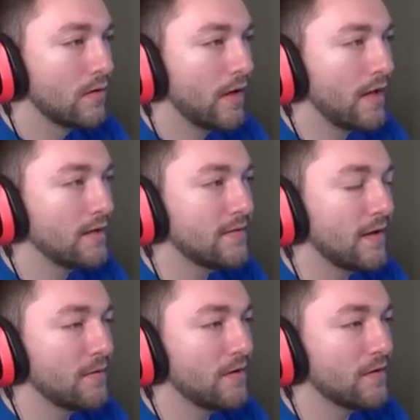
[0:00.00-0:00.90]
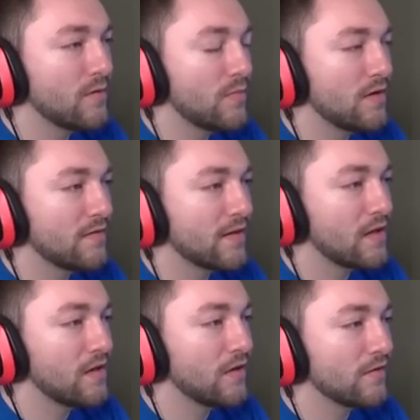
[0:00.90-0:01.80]
Alright, anytime you hear the music
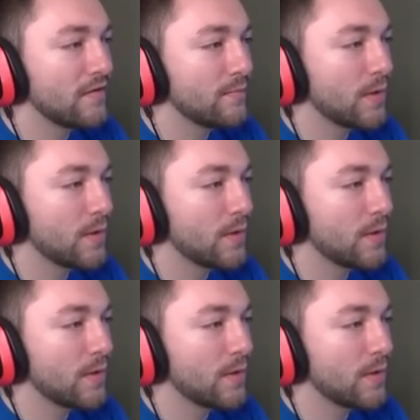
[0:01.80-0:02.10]
and you don't see